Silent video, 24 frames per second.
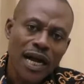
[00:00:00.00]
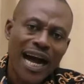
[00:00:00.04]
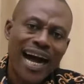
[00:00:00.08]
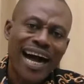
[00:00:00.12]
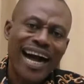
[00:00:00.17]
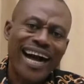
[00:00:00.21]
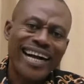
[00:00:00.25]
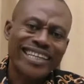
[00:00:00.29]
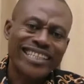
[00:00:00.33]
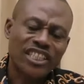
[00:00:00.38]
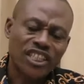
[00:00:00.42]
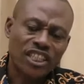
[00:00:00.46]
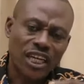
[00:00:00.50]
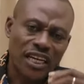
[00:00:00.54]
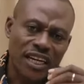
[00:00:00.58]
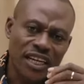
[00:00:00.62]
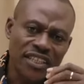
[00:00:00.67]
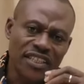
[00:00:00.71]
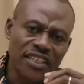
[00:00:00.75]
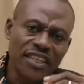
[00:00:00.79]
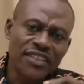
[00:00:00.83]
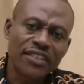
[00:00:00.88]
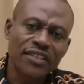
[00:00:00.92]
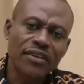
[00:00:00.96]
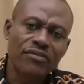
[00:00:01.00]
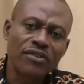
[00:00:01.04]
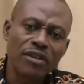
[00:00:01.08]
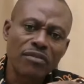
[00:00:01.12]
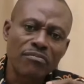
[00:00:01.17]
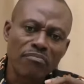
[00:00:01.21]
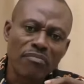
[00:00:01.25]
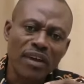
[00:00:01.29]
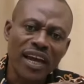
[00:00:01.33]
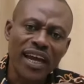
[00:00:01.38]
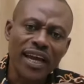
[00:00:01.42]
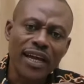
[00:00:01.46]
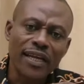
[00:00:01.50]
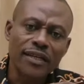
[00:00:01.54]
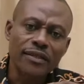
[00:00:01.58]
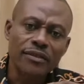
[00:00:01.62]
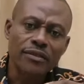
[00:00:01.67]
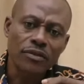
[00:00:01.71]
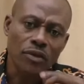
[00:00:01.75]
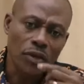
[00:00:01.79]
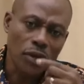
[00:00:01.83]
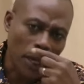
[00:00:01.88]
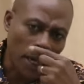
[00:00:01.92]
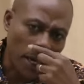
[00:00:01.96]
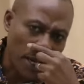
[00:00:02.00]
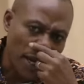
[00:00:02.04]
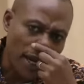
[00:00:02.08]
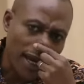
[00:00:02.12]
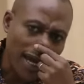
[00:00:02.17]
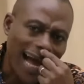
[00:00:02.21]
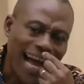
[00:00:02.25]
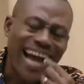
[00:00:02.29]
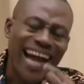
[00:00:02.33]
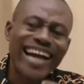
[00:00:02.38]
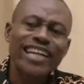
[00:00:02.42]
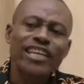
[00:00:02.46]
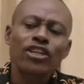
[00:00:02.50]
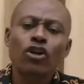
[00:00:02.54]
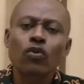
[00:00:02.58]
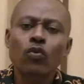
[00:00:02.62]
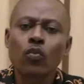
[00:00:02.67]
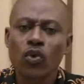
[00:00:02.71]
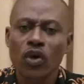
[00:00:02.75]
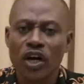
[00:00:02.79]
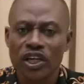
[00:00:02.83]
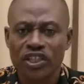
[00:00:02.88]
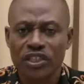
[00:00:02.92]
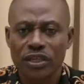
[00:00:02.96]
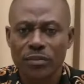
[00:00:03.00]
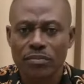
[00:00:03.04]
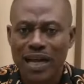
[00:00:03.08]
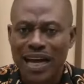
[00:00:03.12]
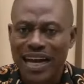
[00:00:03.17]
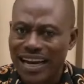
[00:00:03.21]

Our challenges to remain, okay, idol worship.